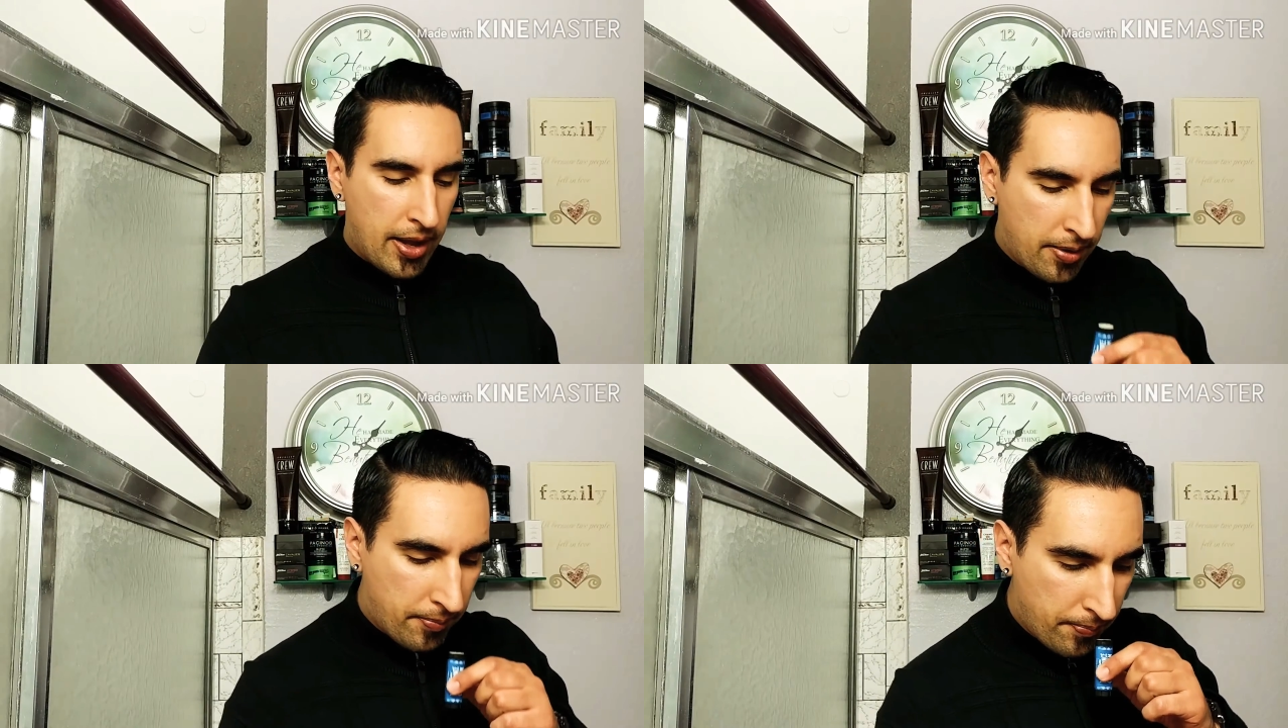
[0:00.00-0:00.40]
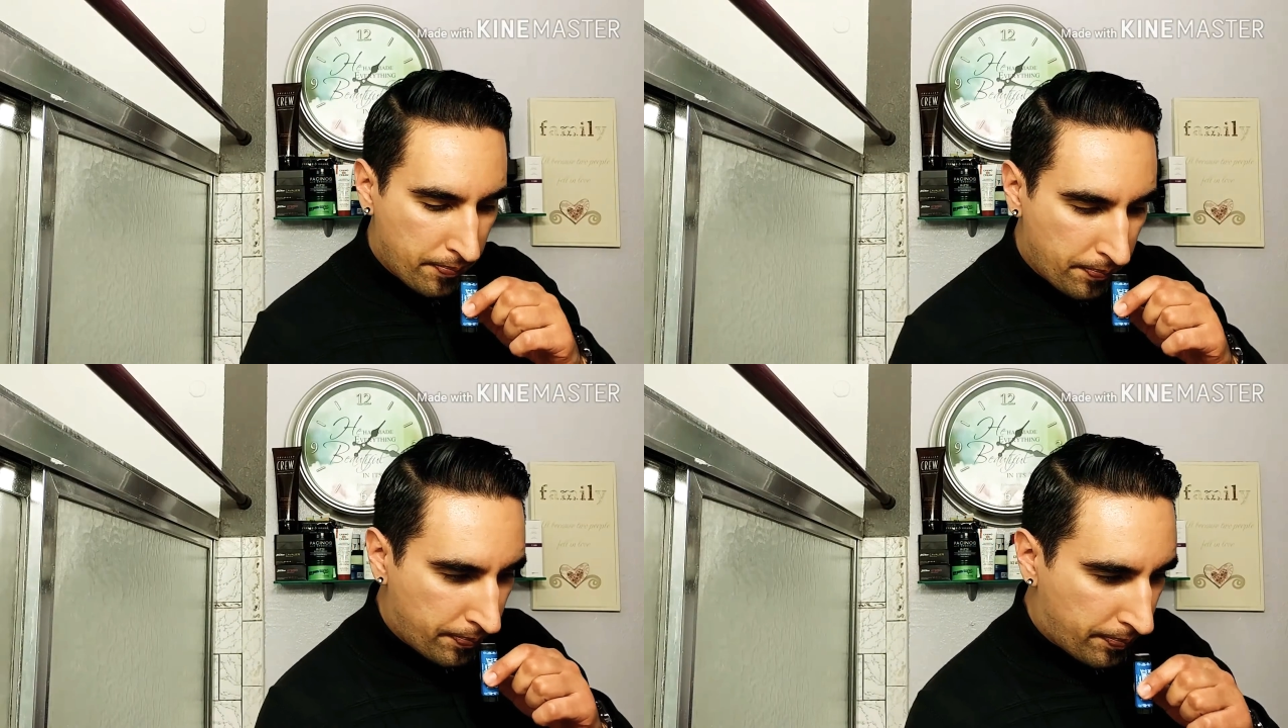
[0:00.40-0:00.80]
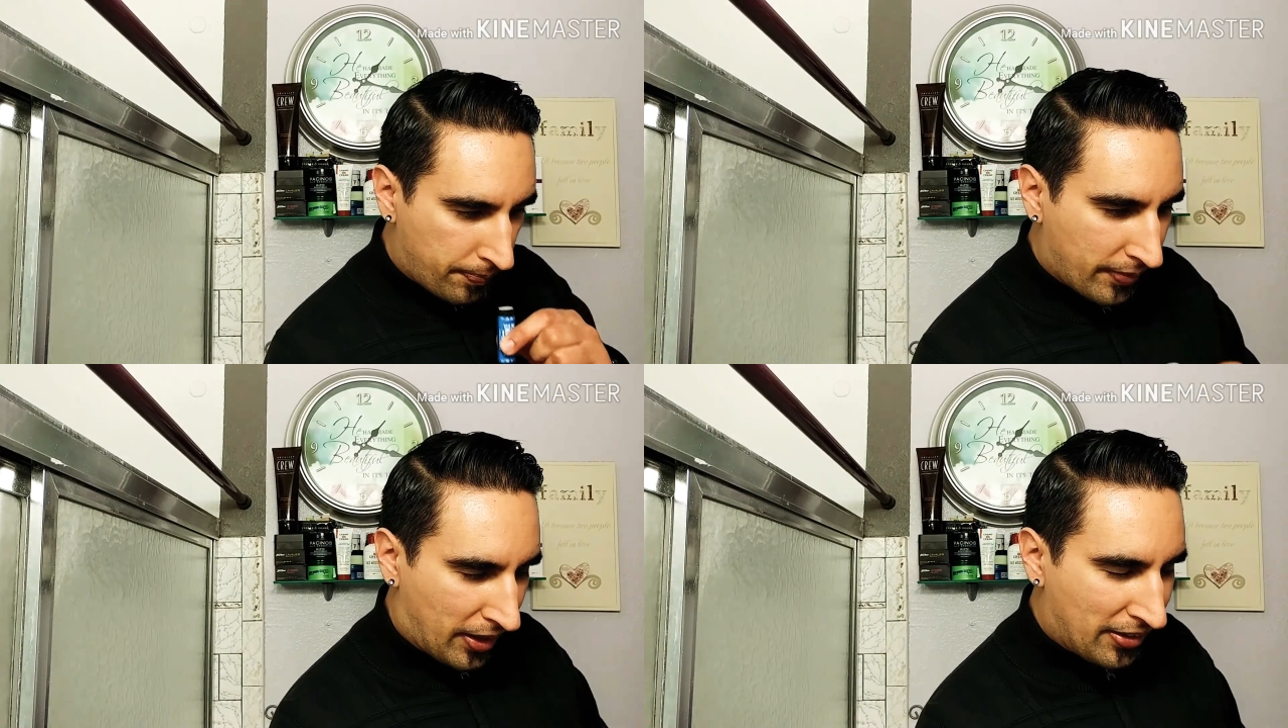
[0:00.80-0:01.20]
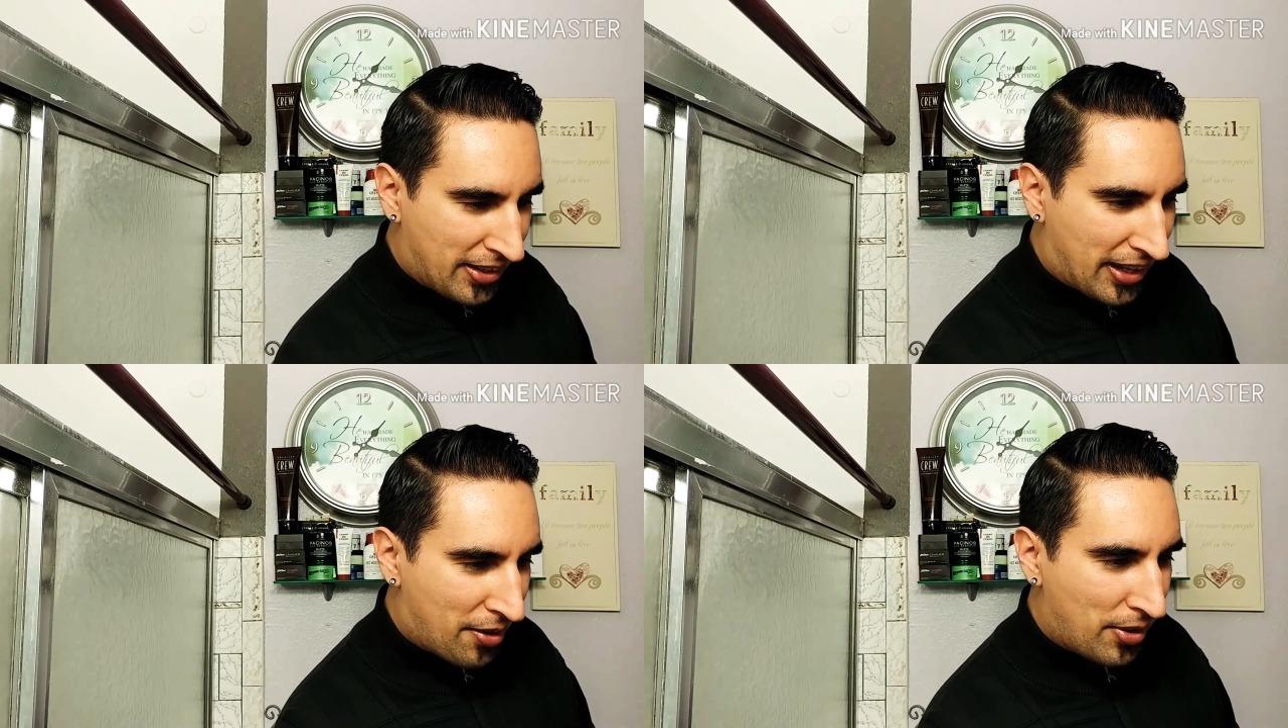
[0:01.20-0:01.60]
And
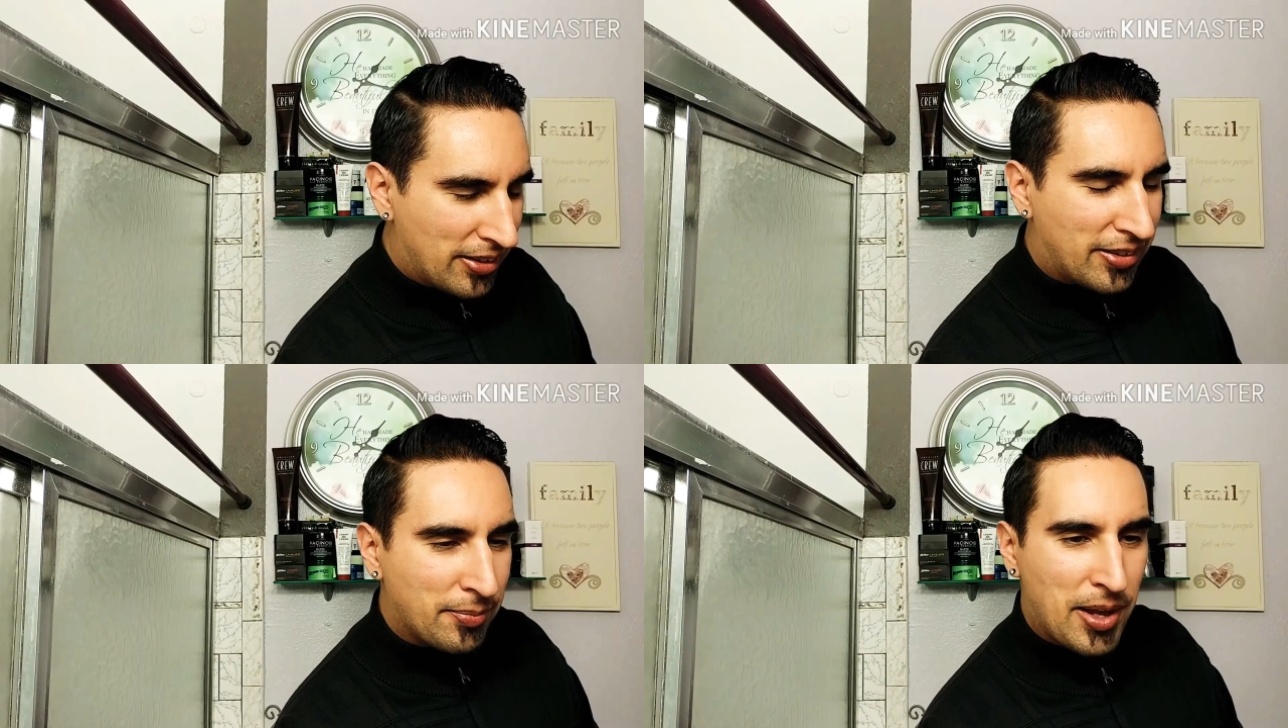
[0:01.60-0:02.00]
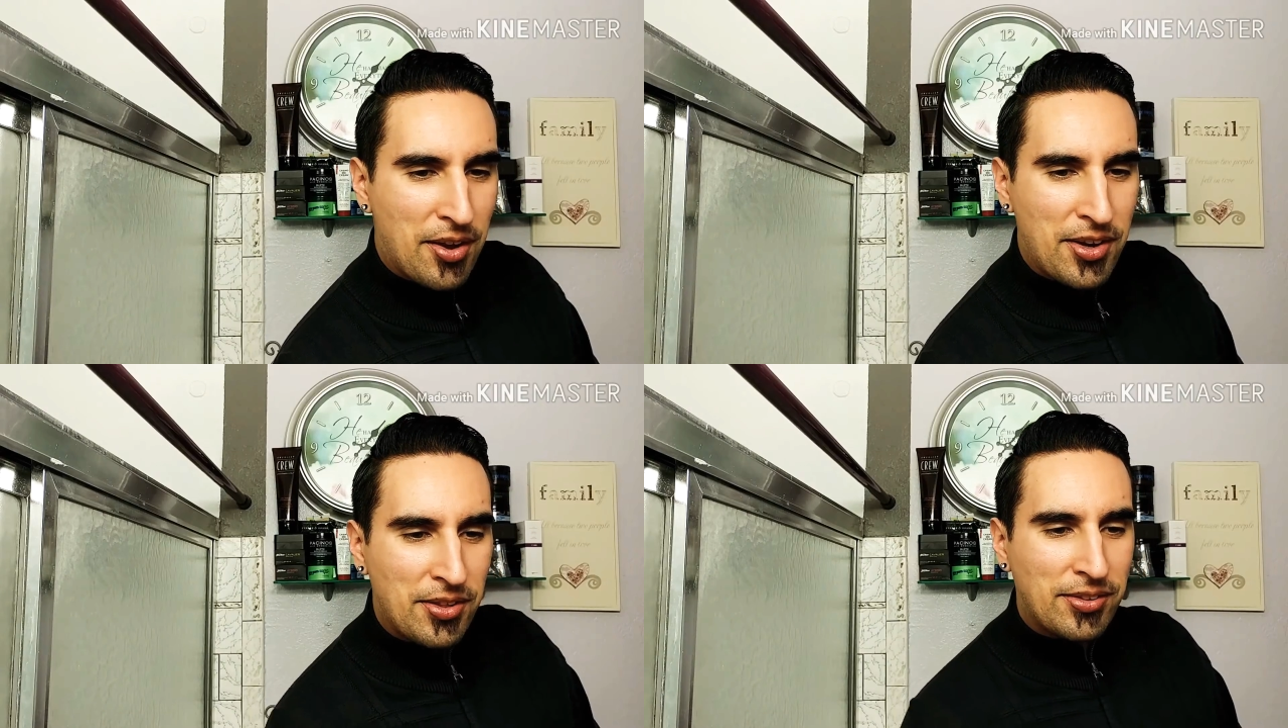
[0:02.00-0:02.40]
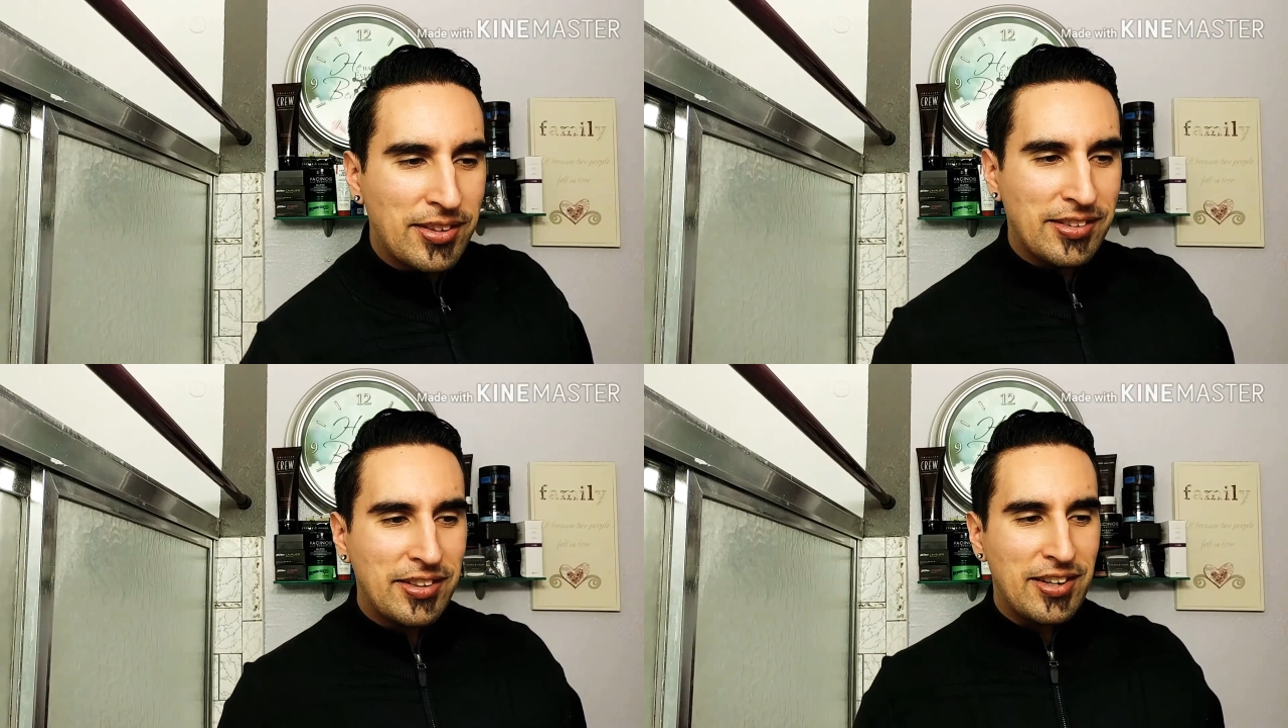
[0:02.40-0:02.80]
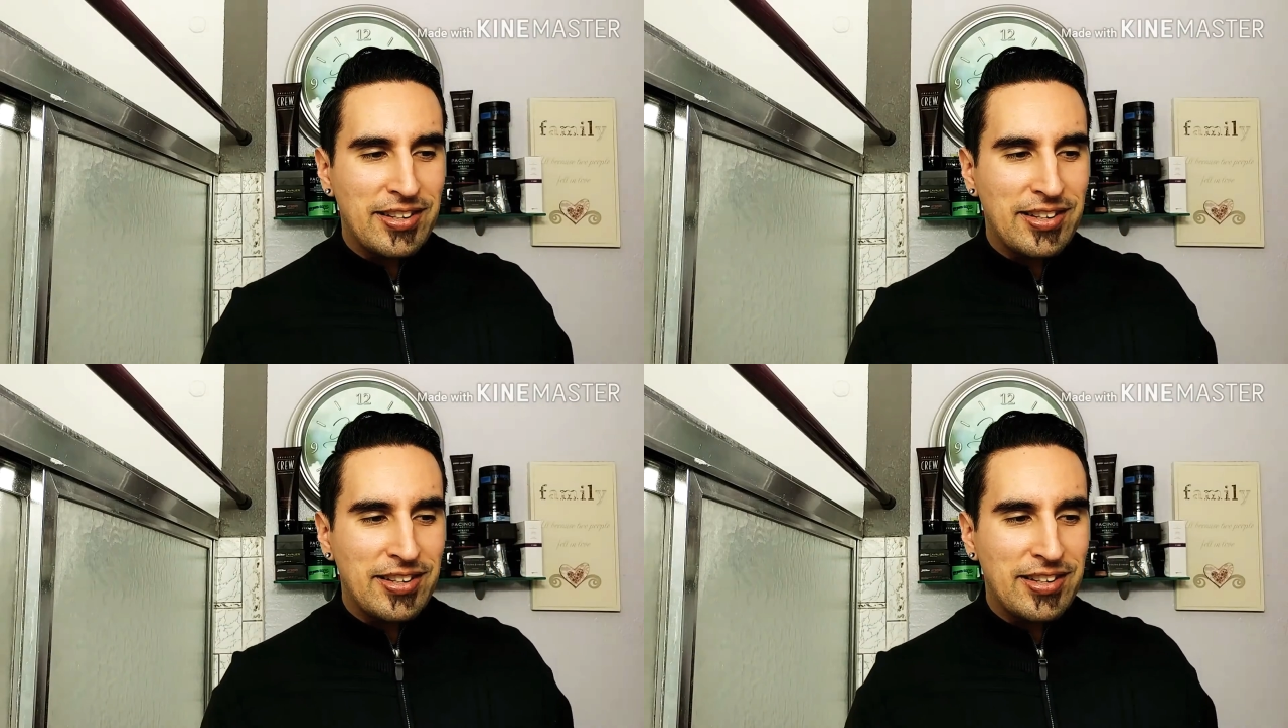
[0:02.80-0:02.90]
honestly, I can't really smell any of those things in there.